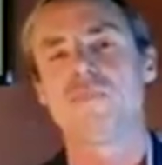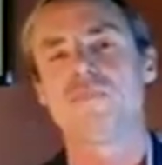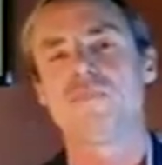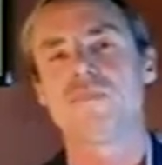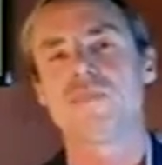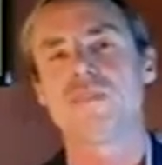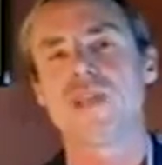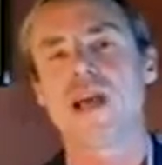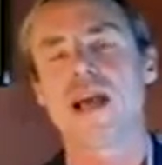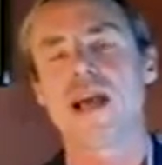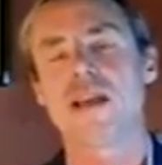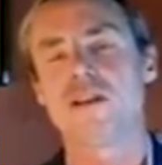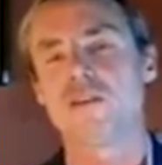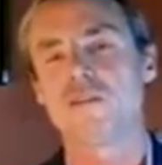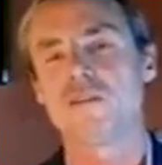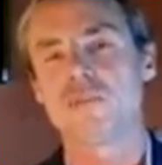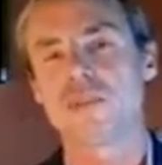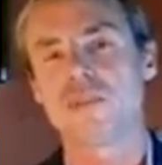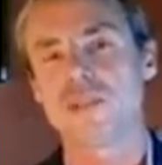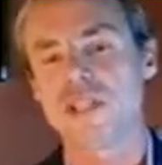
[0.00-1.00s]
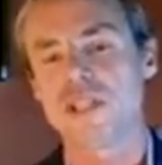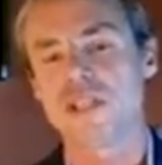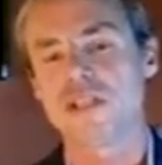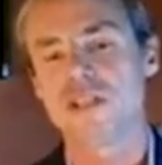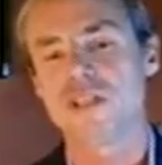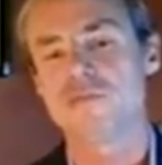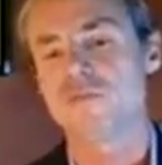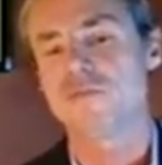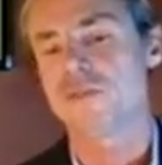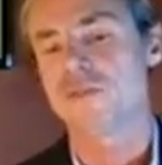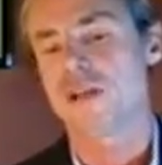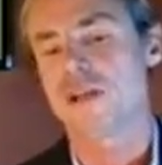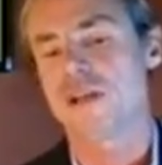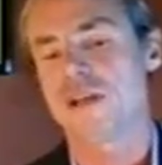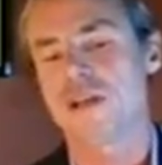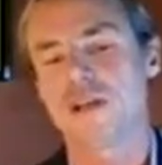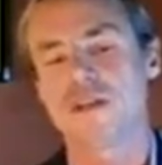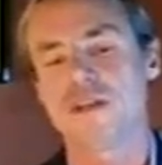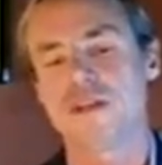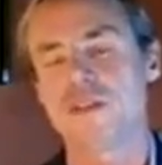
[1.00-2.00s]
I don't believe
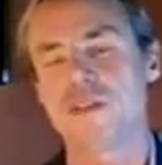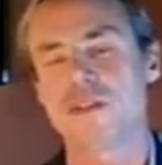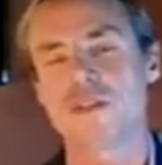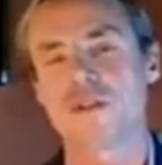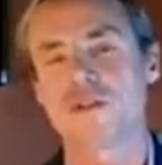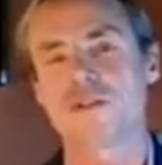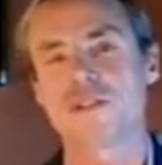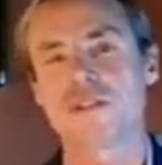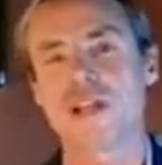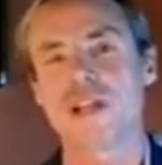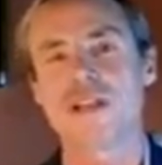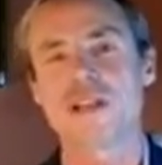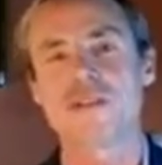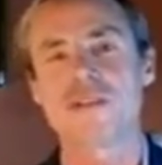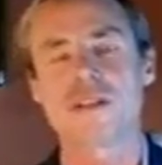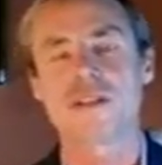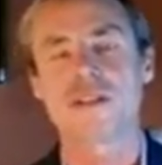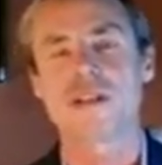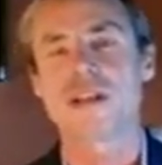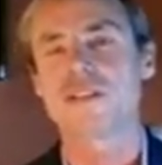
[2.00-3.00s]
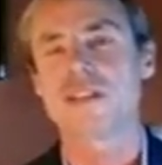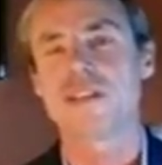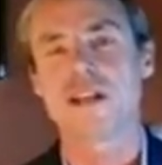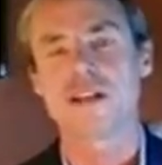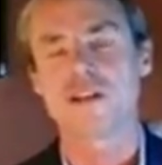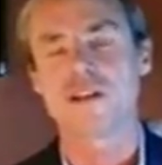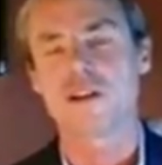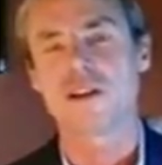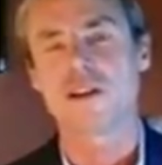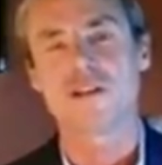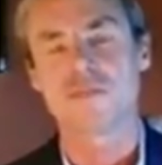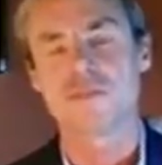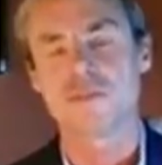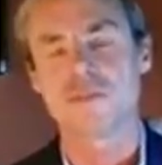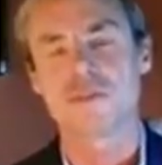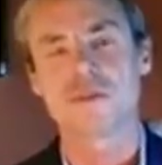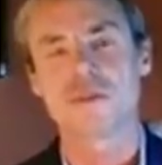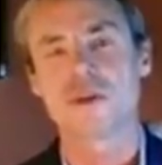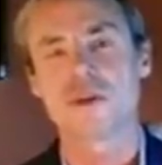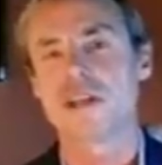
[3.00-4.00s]
that there's anything like that in our
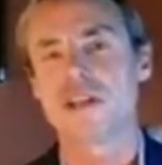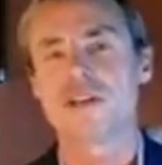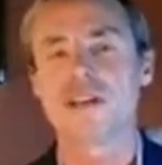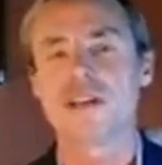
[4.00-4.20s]
inventory, and we